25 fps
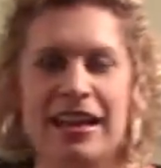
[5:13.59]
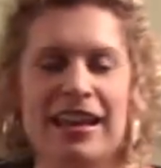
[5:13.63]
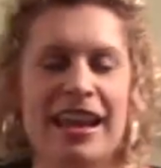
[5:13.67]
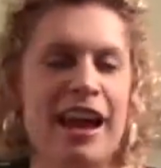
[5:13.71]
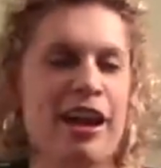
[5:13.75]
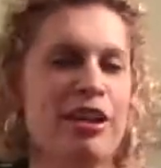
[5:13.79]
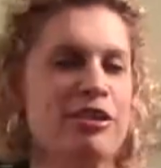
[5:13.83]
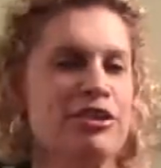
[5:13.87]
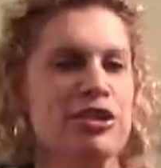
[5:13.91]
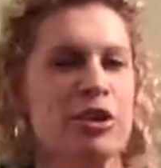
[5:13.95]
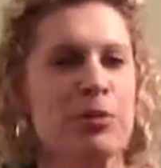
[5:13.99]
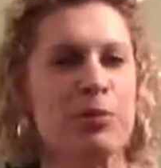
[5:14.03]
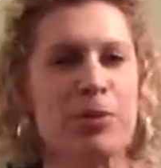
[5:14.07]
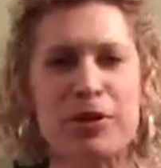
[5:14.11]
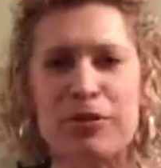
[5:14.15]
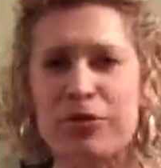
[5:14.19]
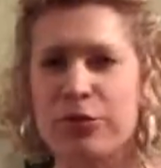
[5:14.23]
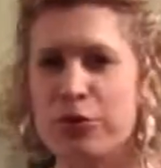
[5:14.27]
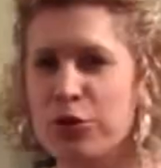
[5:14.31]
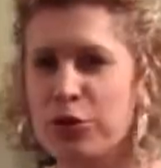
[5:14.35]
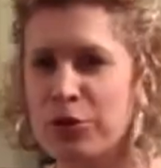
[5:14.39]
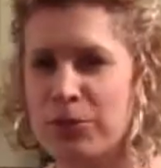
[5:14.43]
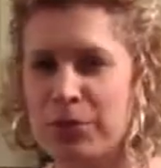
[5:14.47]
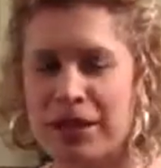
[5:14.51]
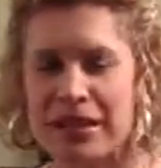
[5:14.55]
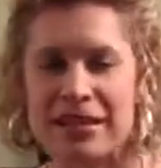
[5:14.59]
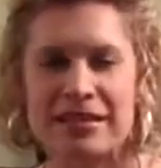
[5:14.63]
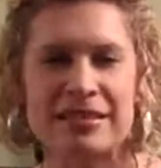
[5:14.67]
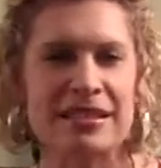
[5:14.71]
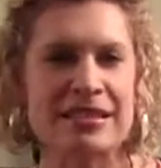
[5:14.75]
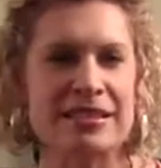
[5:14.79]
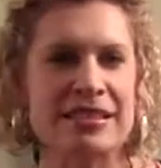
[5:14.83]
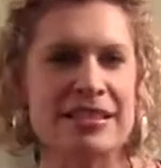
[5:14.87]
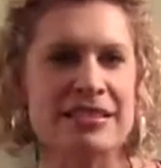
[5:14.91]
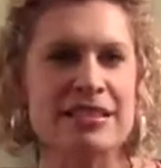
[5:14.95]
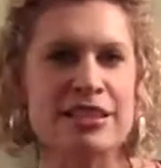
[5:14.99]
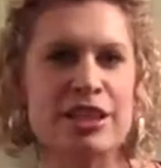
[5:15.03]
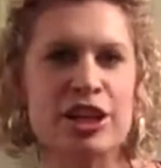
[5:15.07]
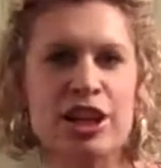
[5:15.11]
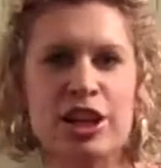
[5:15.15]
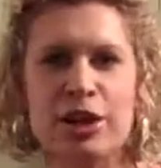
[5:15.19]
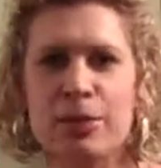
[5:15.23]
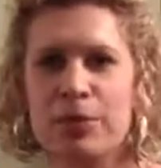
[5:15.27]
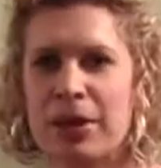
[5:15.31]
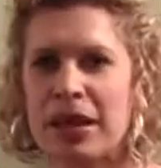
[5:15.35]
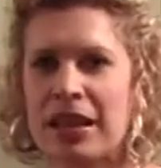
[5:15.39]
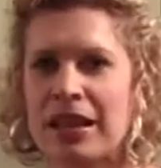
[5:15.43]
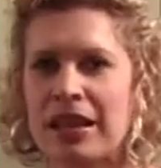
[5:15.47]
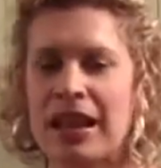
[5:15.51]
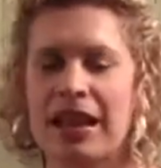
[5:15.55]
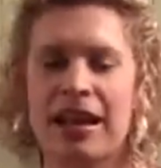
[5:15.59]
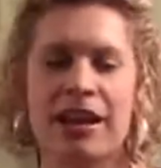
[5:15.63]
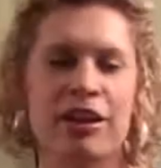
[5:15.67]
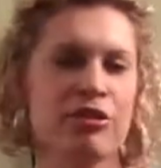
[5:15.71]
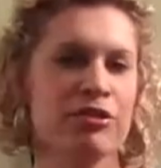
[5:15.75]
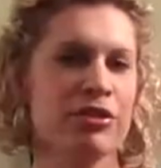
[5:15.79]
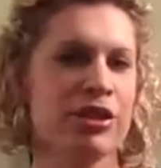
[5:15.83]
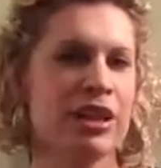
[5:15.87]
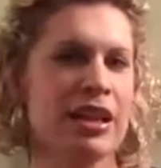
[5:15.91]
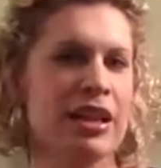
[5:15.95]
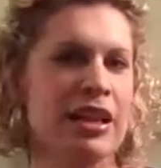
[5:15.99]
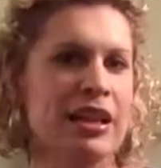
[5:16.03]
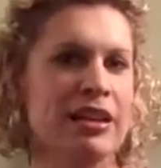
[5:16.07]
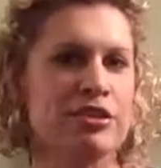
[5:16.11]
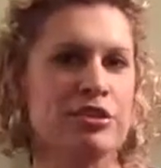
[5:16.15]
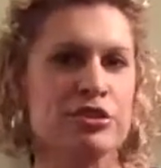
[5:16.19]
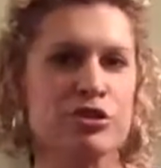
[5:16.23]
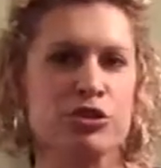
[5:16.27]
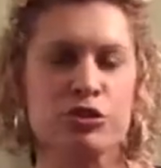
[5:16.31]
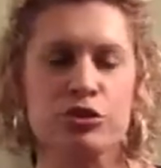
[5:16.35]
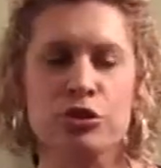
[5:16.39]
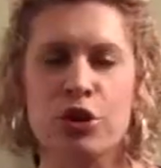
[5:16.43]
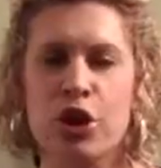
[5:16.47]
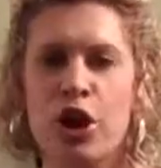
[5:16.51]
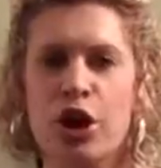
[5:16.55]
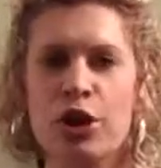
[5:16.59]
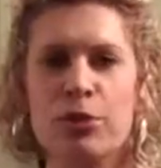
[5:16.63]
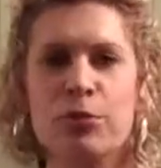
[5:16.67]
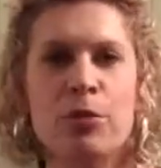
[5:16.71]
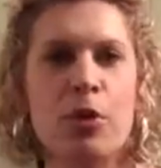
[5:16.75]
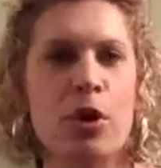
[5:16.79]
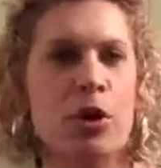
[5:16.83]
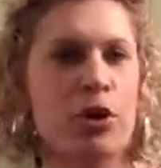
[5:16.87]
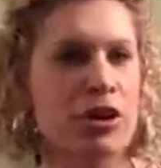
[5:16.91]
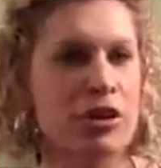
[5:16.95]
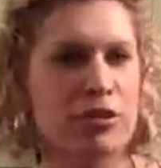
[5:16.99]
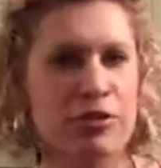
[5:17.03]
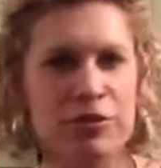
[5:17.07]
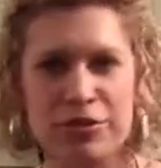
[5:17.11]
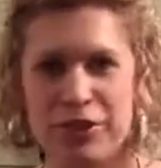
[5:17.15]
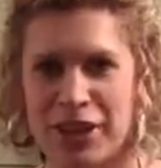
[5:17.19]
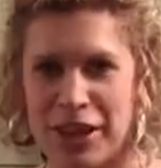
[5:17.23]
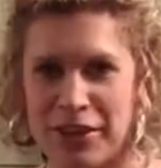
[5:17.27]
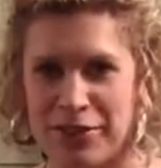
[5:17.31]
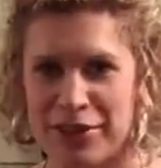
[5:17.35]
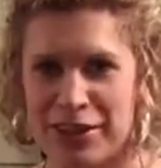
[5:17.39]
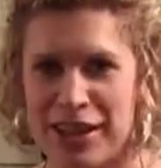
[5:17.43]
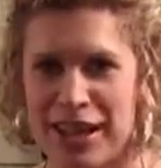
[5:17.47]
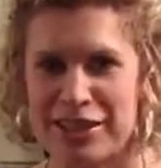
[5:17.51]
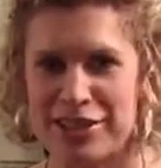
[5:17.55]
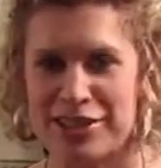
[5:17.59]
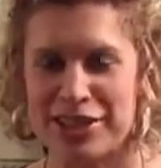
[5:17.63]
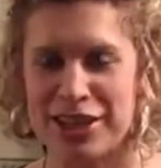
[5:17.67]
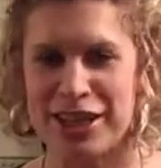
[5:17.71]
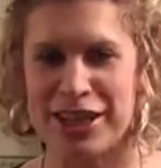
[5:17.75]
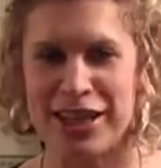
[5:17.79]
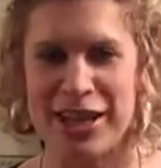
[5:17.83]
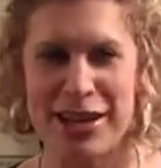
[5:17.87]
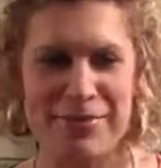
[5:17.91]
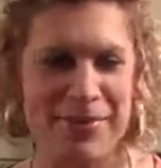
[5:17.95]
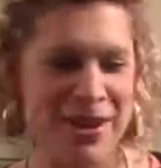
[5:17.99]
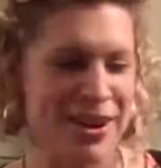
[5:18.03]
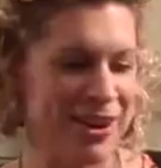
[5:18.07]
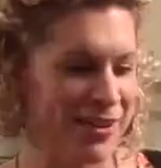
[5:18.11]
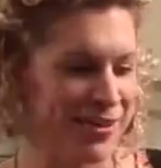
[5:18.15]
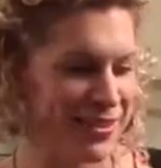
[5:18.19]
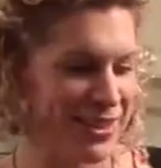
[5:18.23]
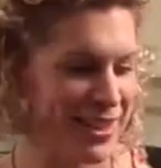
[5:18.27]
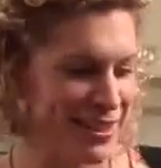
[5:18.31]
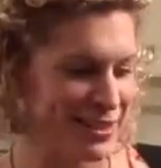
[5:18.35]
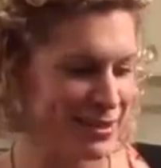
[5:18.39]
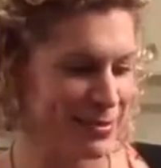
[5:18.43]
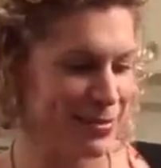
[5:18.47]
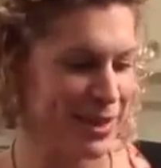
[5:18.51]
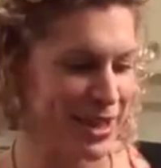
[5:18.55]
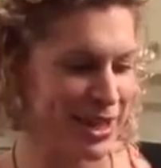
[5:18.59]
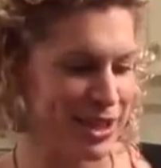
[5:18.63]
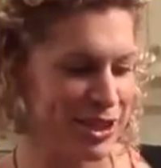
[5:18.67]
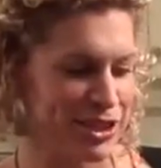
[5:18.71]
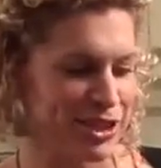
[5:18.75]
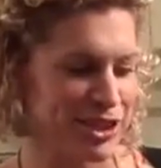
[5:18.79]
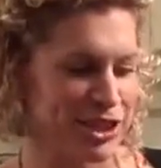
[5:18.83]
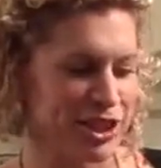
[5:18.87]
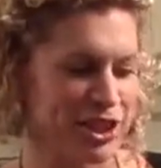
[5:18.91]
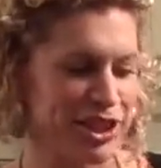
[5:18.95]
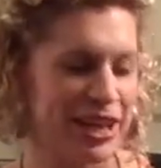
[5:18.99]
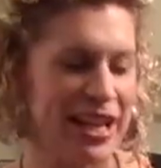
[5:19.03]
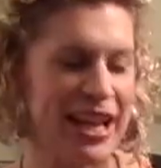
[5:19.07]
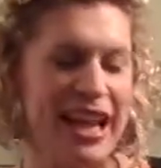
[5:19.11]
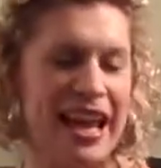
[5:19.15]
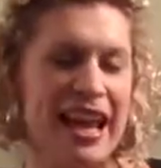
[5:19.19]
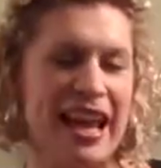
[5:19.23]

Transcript: Now don't be fooled, because this isn't going to be like a really strong mocha flavor that's going to come out of this mixture.